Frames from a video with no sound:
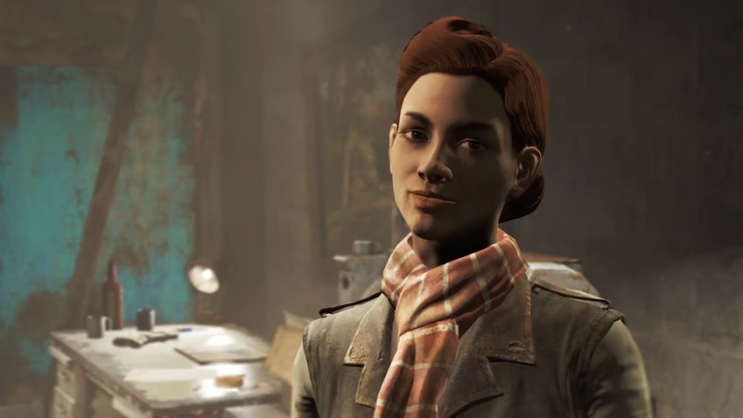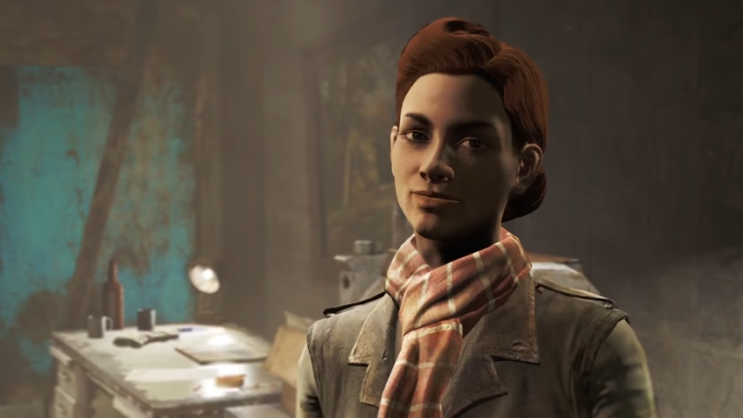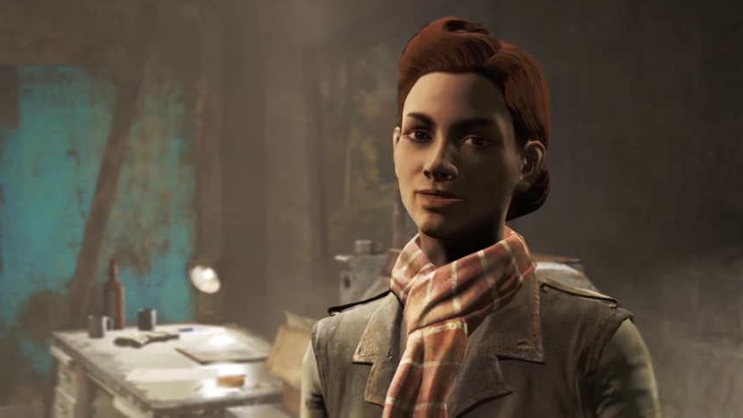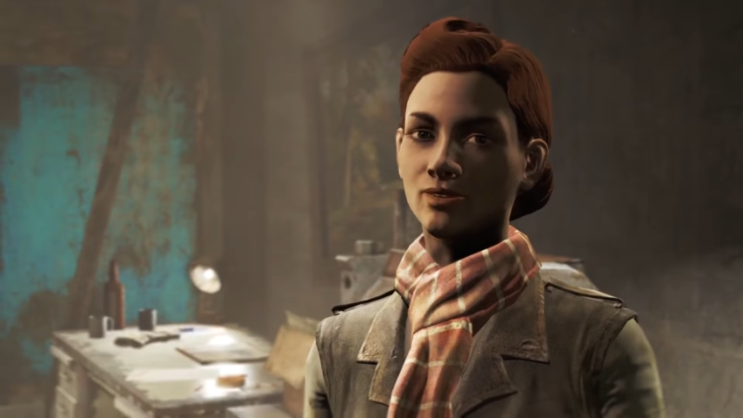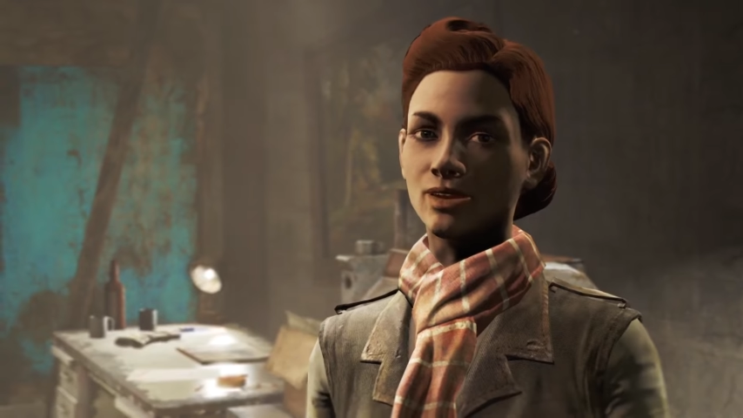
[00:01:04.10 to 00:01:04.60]

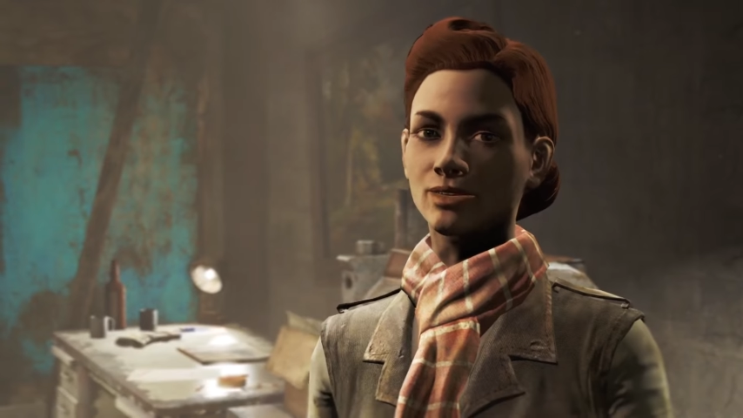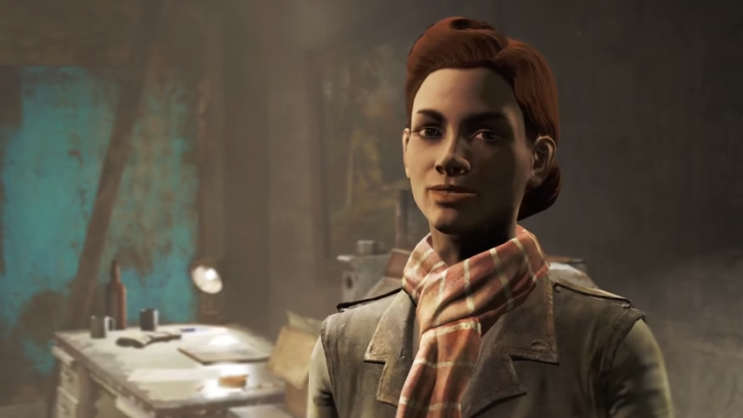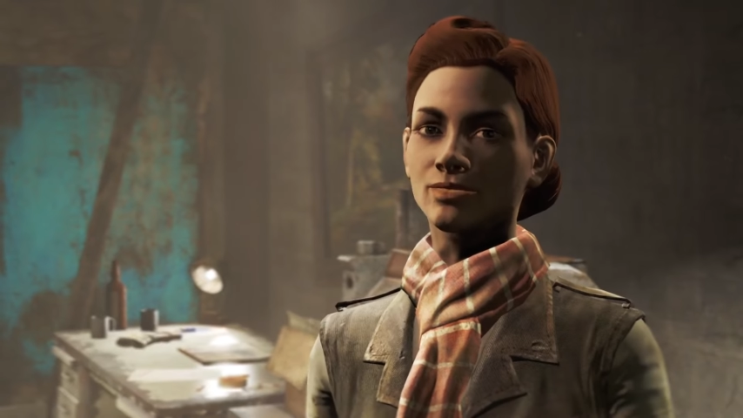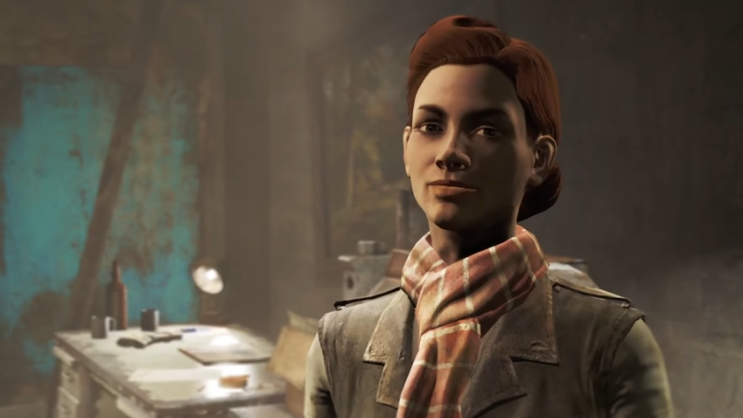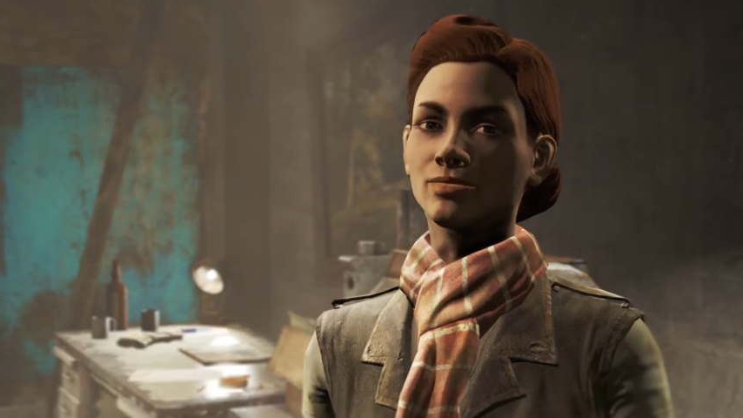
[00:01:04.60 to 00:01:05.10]
detective
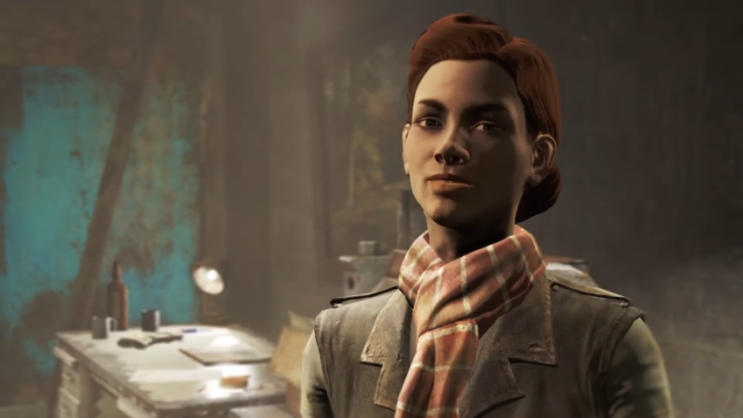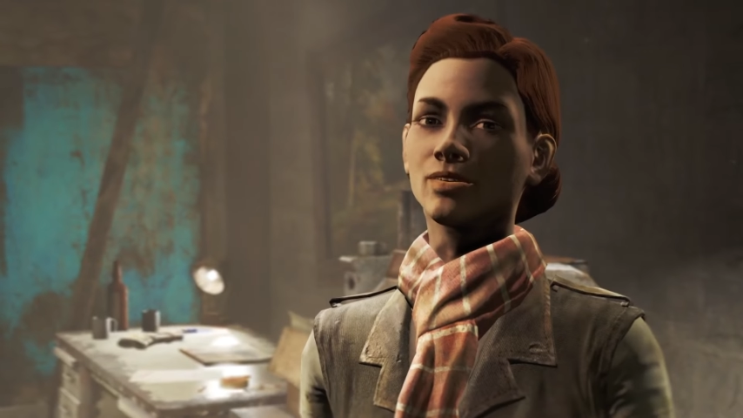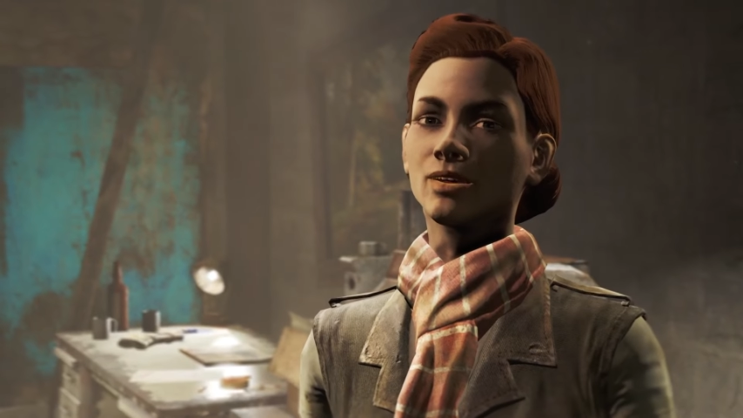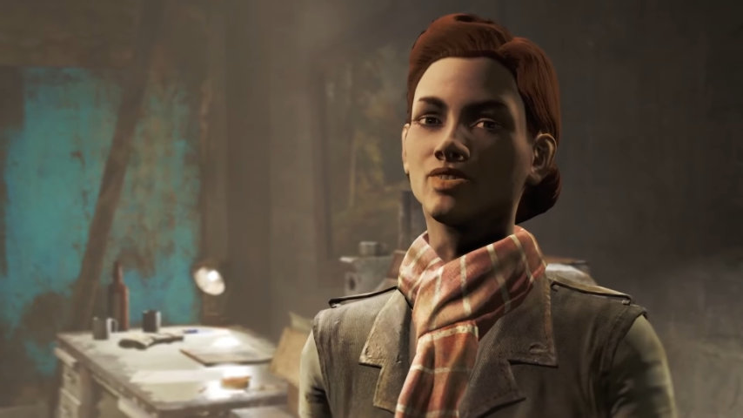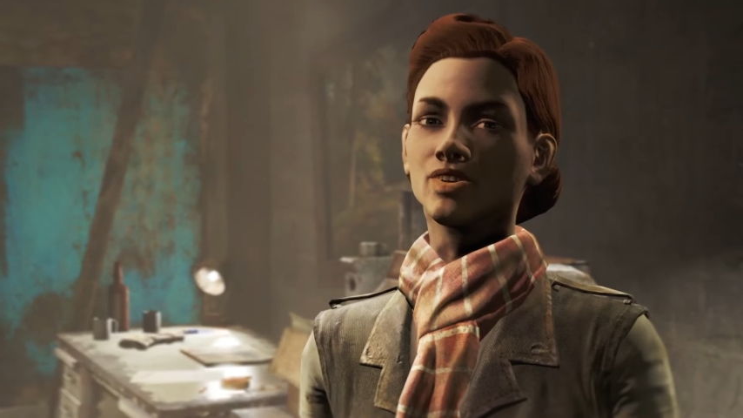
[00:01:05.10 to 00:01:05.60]
hat,
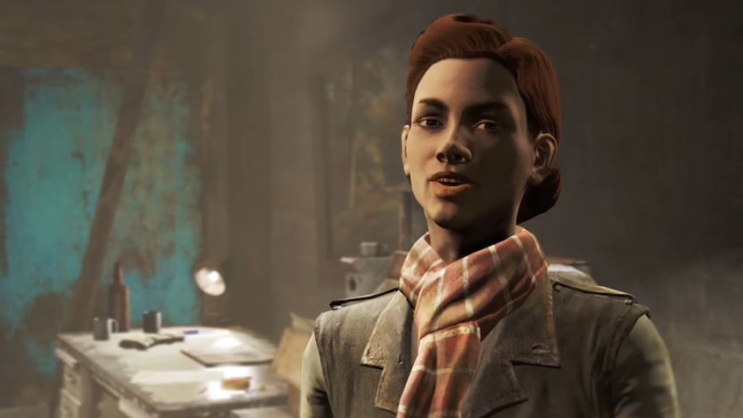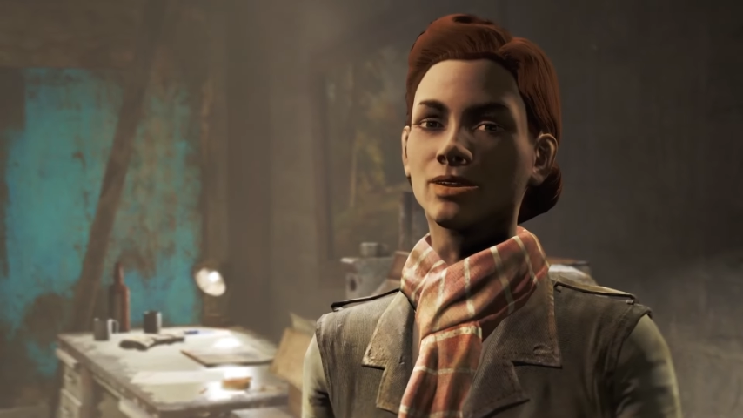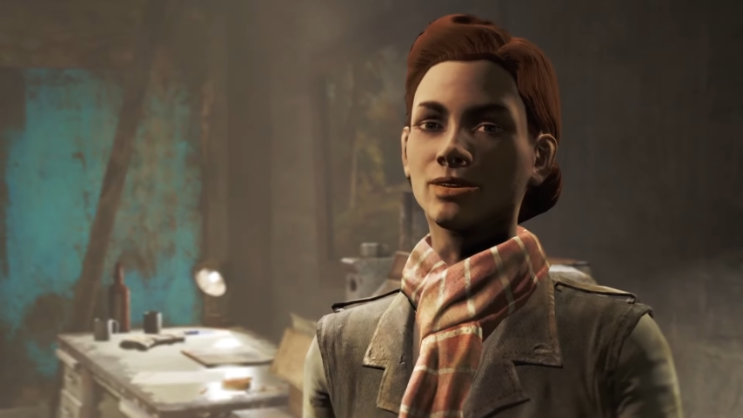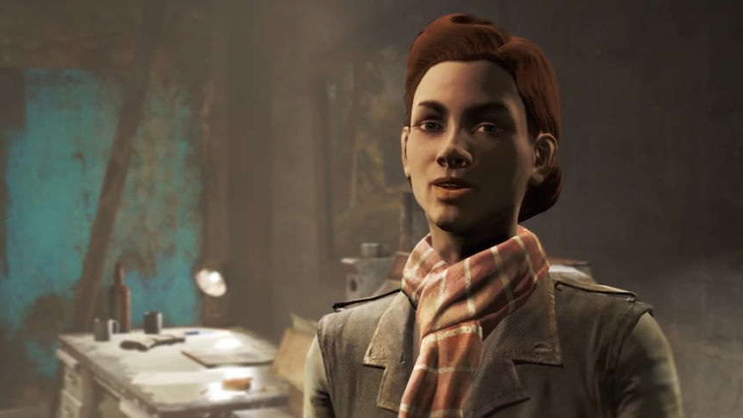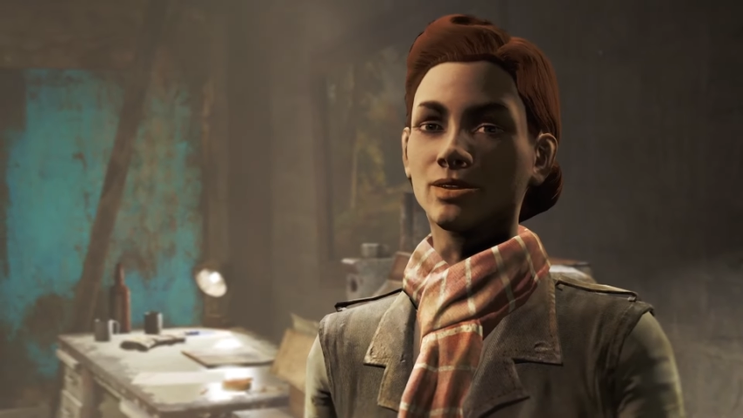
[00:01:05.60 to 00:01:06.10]
Nick
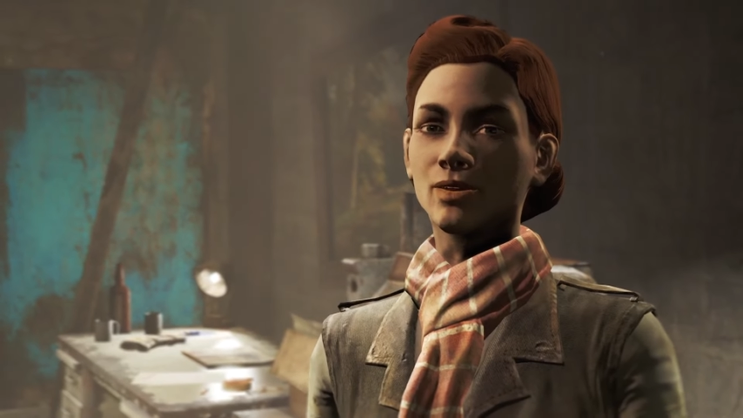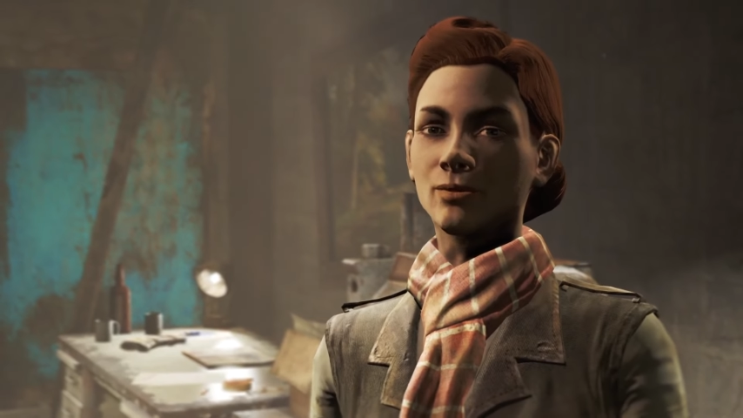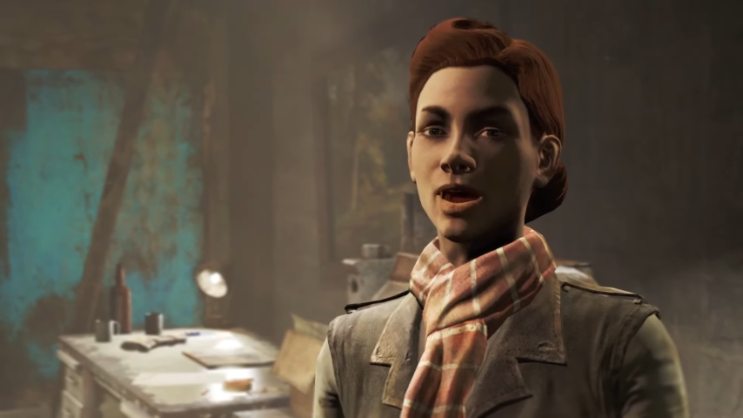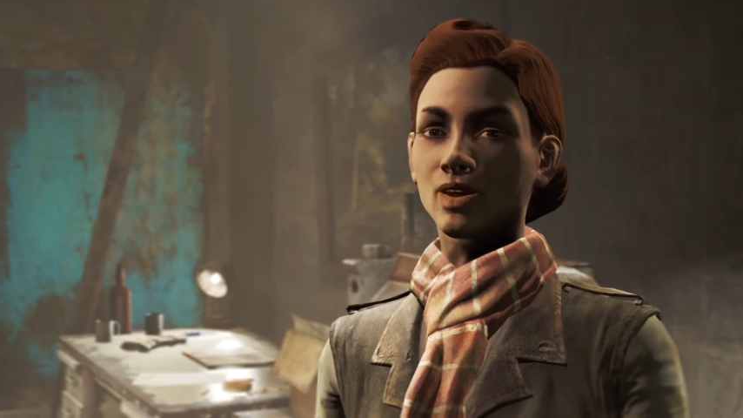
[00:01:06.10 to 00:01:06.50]
sure could use a new